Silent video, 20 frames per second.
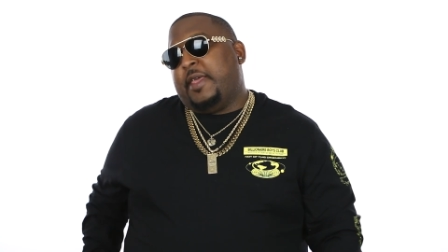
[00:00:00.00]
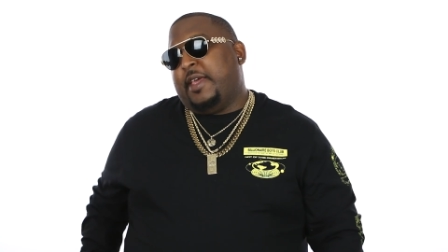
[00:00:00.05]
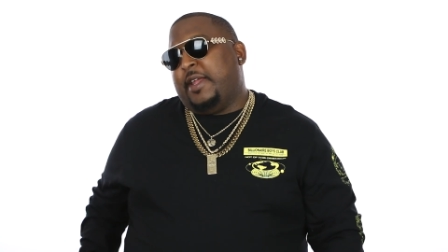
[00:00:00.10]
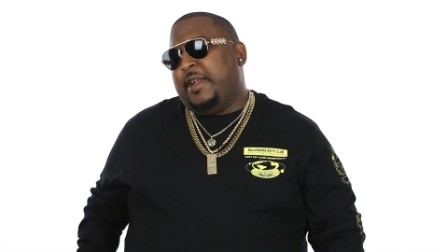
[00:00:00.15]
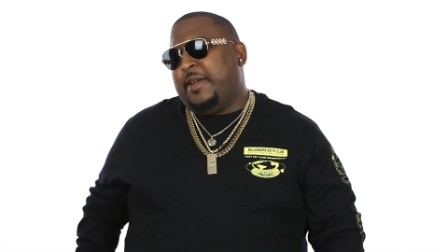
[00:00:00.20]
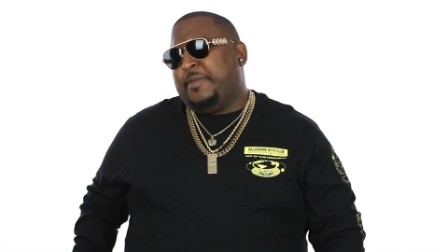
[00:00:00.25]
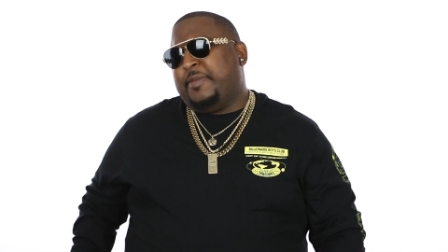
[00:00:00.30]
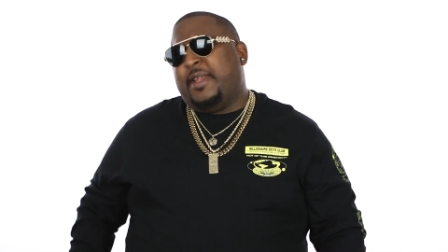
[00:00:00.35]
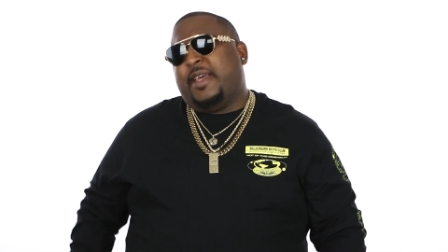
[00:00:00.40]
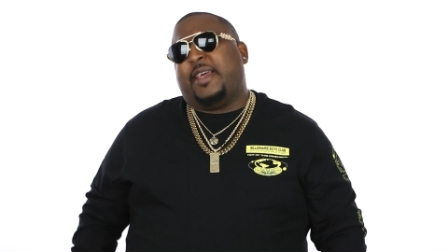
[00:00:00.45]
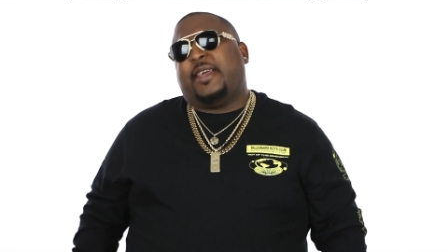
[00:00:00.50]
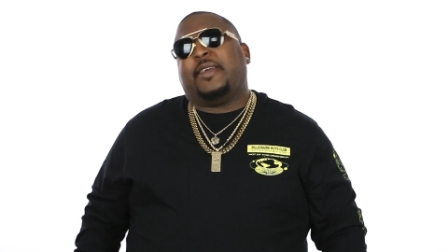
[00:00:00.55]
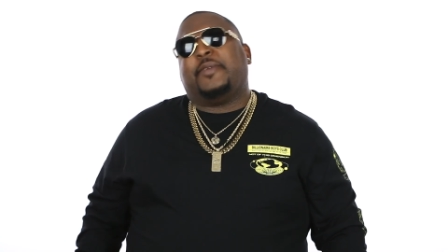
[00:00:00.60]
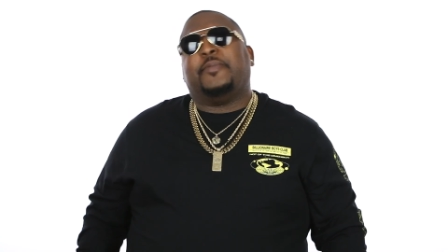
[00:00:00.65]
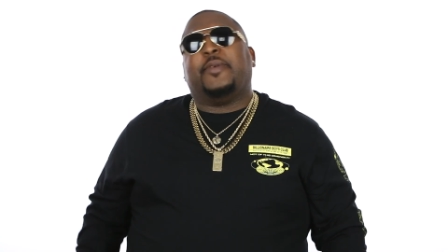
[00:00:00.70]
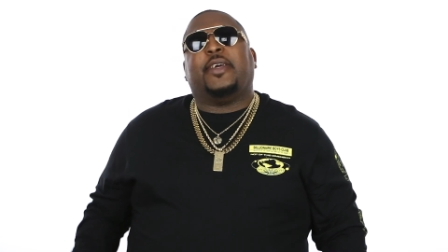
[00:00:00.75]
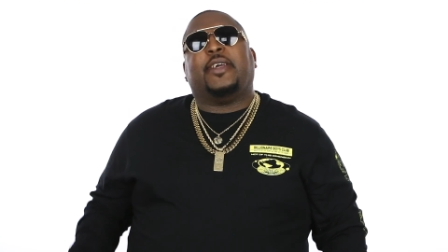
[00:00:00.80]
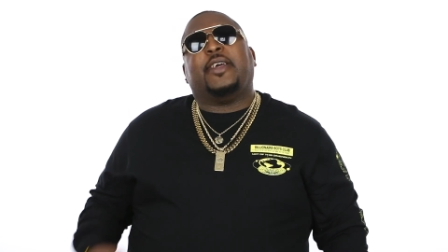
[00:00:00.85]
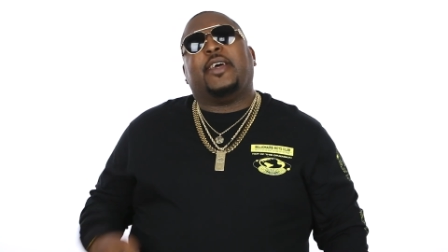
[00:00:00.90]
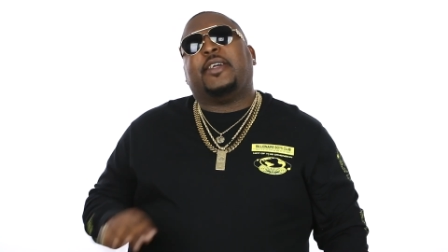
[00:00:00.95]
And I'm like,
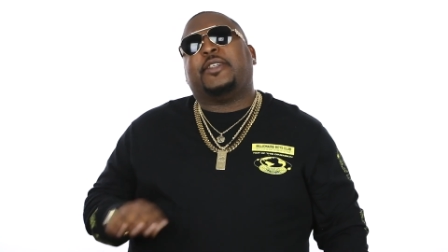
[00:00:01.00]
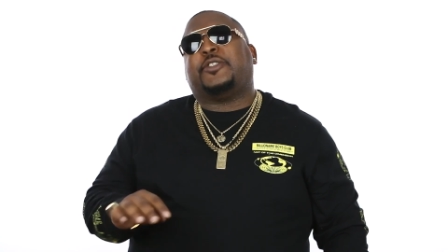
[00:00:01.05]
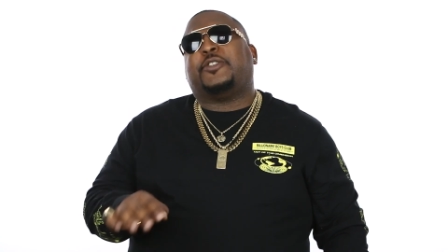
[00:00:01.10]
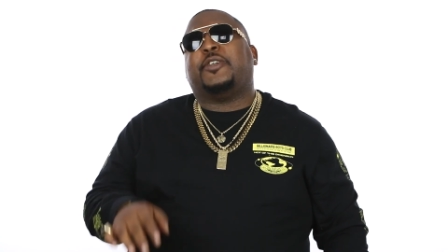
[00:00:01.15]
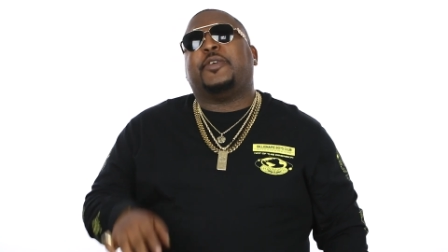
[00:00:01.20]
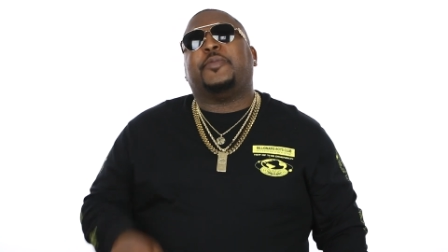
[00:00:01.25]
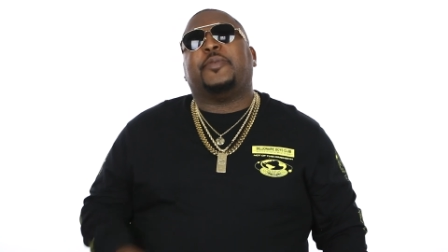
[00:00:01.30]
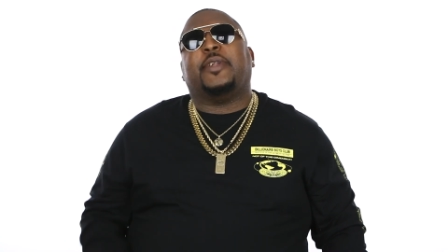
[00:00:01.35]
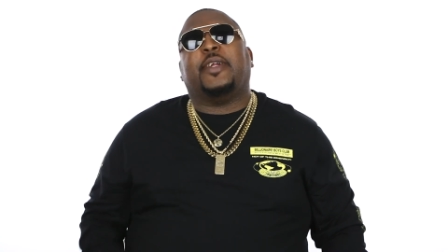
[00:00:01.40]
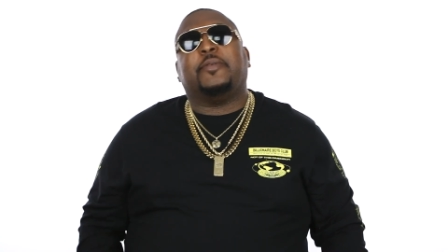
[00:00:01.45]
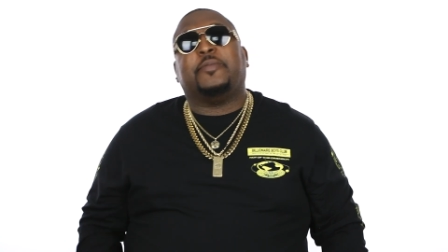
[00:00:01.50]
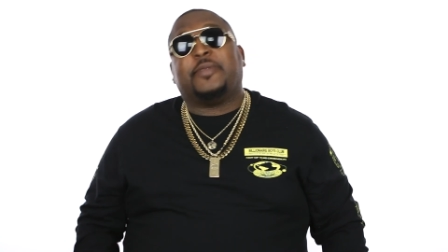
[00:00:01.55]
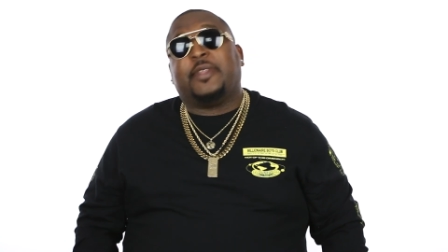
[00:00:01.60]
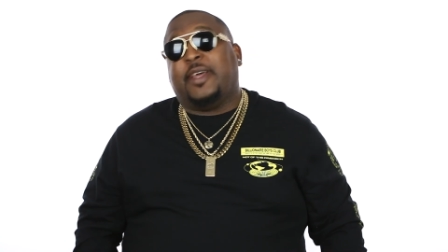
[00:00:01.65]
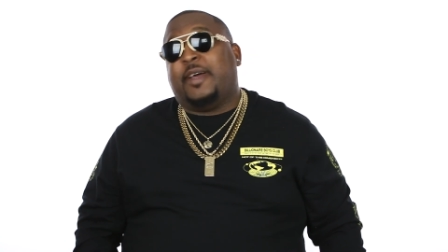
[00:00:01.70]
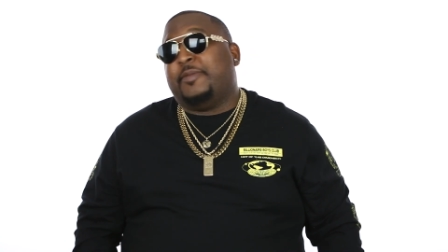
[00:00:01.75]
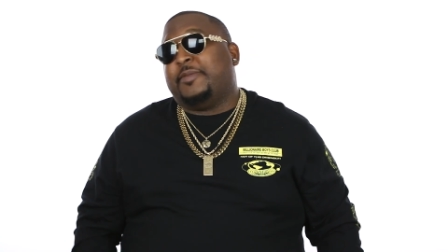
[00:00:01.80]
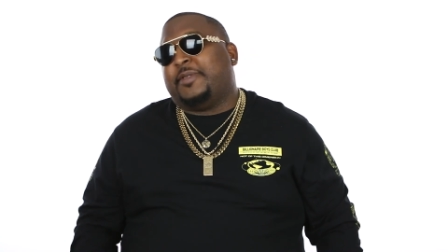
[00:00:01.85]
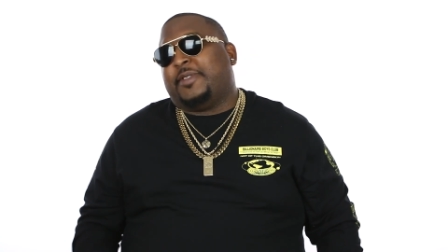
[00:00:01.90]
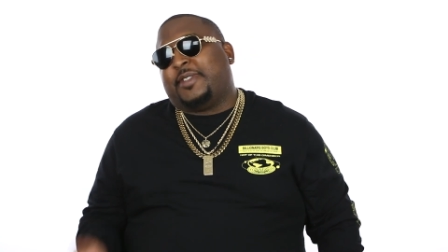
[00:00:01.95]
man, y'all tripping. I'm,
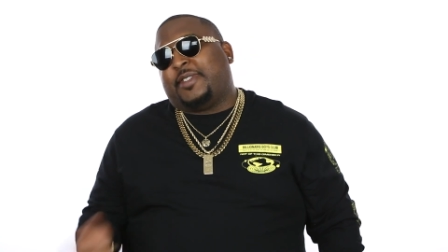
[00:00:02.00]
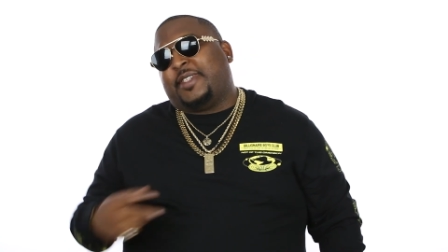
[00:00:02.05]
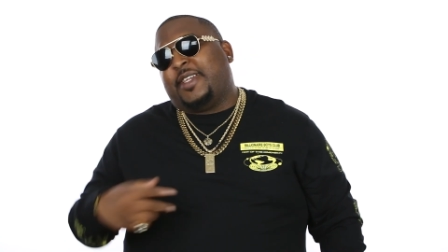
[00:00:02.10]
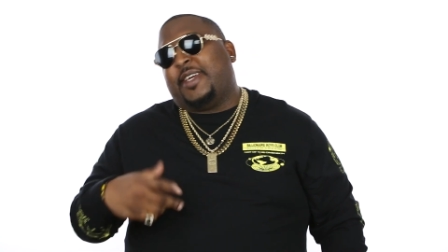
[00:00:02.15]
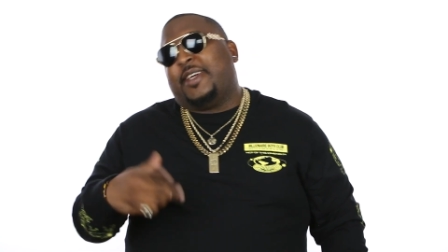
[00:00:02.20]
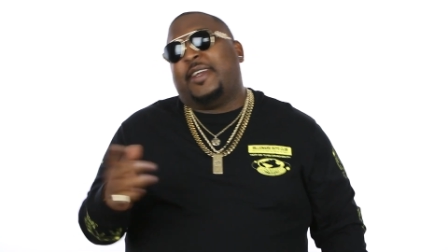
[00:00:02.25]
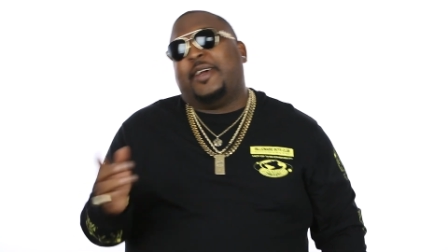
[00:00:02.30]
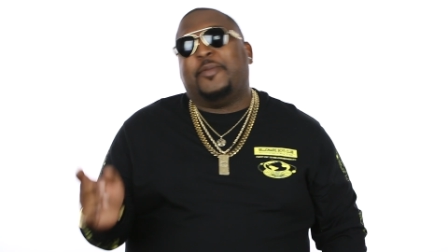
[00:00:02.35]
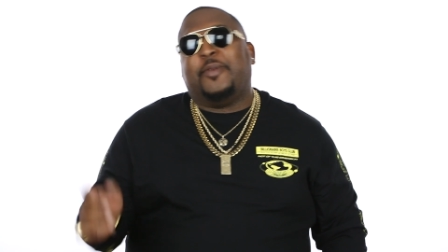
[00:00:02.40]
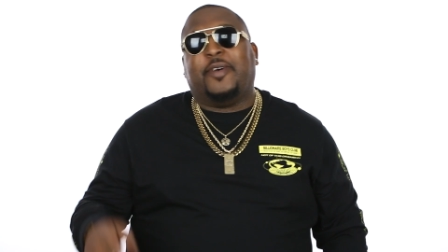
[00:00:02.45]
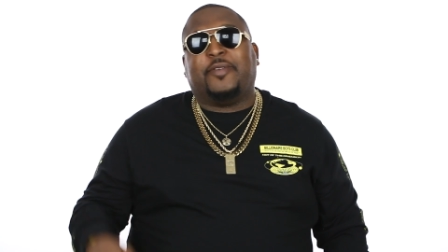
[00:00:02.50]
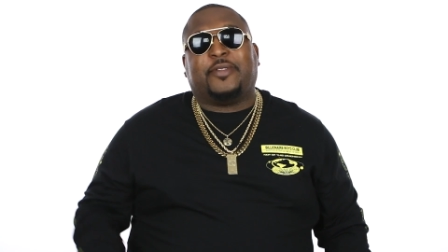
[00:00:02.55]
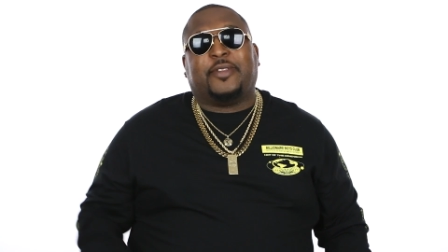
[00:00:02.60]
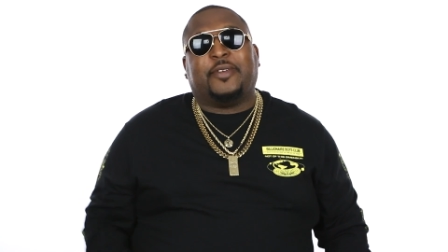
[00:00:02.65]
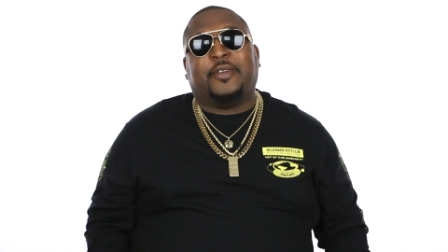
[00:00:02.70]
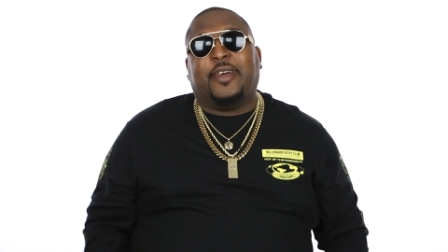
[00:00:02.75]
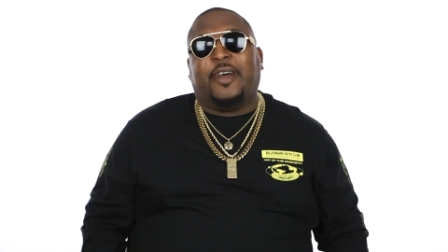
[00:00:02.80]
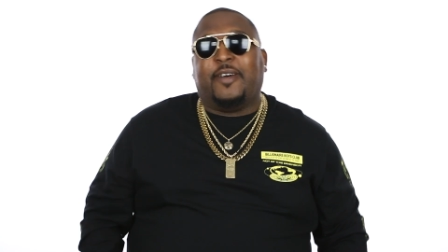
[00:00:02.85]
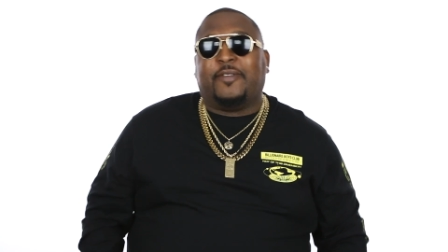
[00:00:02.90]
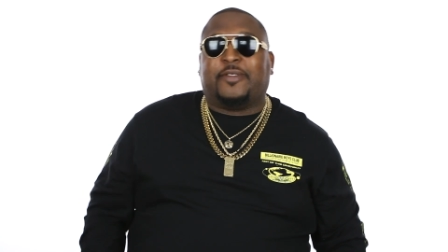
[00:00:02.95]
I'm just thinking I'm off
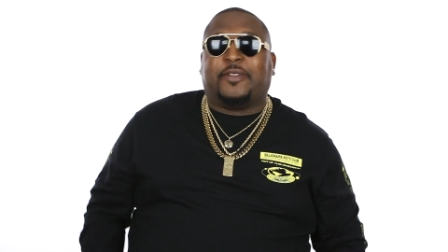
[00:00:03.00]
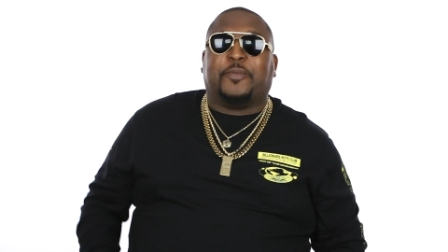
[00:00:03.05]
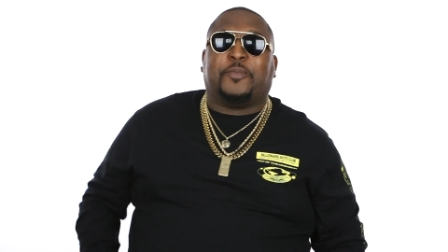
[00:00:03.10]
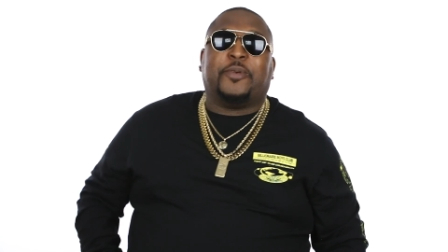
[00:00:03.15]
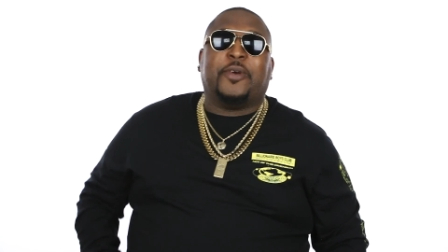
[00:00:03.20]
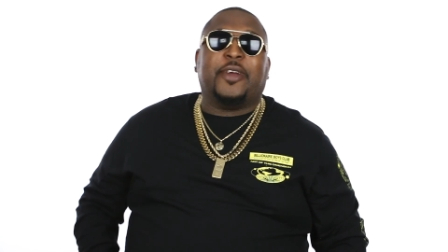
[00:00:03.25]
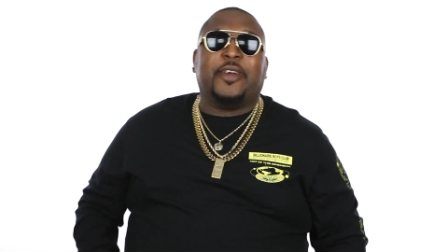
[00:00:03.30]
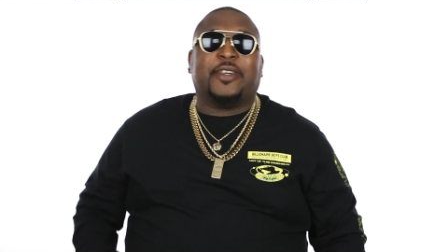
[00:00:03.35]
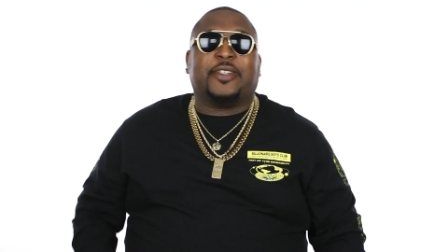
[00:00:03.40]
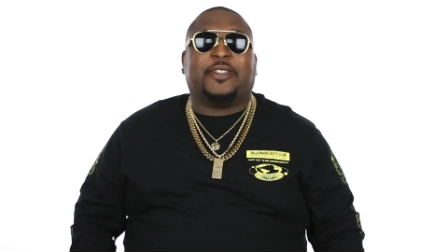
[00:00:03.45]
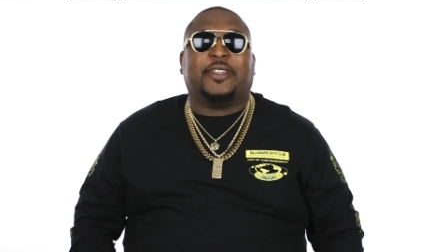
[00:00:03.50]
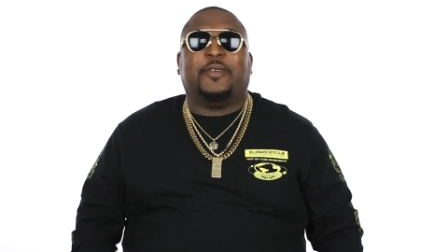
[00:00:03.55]
the off the perks.